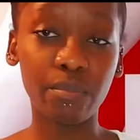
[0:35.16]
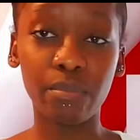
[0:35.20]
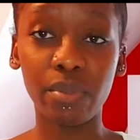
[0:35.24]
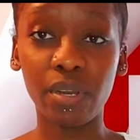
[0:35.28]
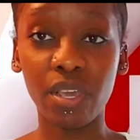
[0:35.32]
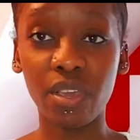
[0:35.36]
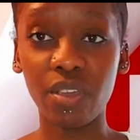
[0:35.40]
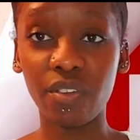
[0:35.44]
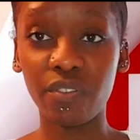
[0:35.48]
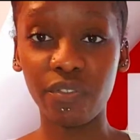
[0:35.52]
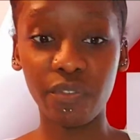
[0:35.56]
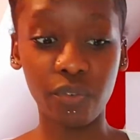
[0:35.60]

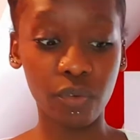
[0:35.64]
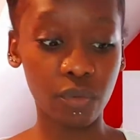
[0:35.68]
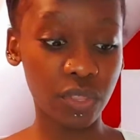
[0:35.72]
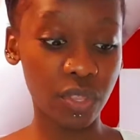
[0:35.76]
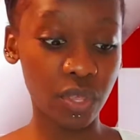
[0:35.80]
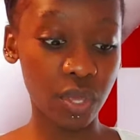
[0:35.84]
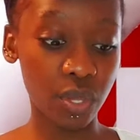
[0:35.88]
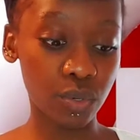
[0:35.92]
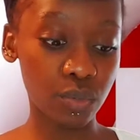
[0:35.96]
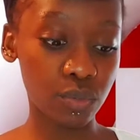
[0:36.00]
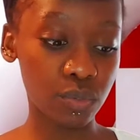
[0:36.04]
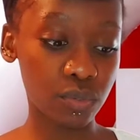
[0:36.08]
below for
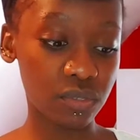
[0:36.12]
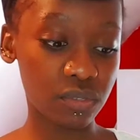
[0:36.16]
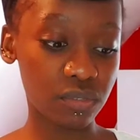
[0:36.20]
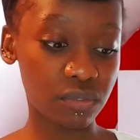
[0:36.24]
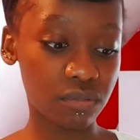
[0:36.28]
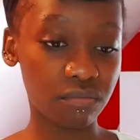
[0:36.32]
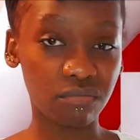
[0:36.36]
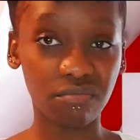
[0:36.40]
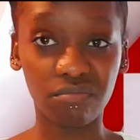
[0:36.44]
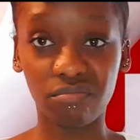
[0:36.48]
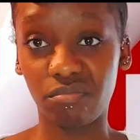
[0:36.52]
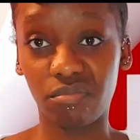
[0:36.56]
those
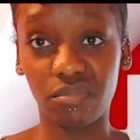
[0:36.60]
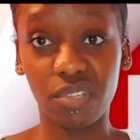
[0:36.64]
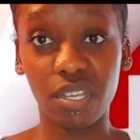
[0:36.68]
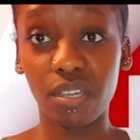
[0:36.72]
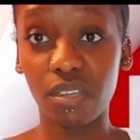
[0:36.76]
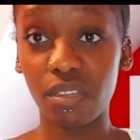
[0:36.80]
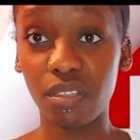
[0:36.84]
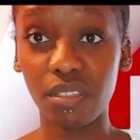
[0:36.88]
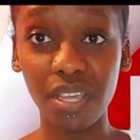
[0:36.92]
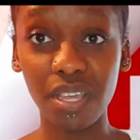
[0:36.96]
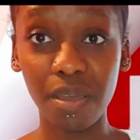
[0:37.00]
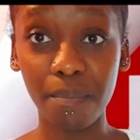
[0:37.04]

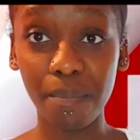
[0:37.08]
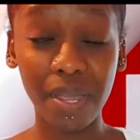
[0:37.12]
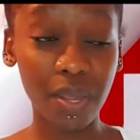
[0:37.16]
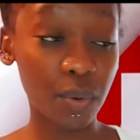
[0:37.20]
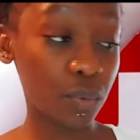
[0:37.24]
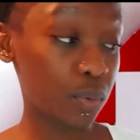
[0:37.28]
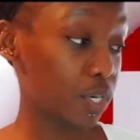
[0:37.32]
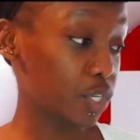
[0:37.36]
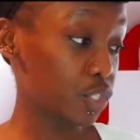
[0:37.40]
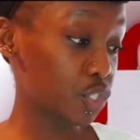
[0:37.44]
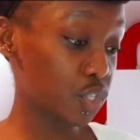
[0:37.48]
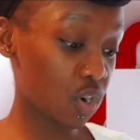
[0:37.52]
that might
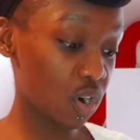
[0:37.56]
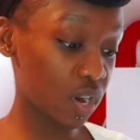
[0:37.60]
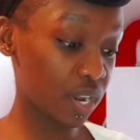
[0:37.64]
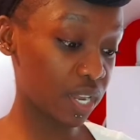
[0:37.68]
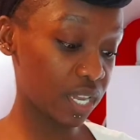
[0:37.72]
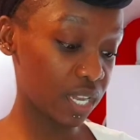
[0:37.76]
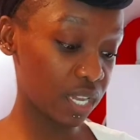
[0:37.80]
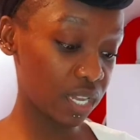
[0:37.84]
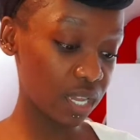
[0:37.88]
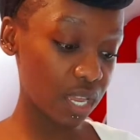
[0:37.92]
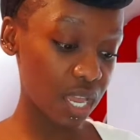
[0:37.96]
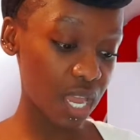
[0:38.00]
want to try
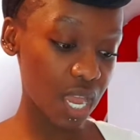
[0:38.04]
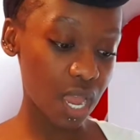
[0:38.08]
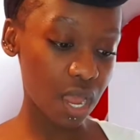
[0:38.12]
it.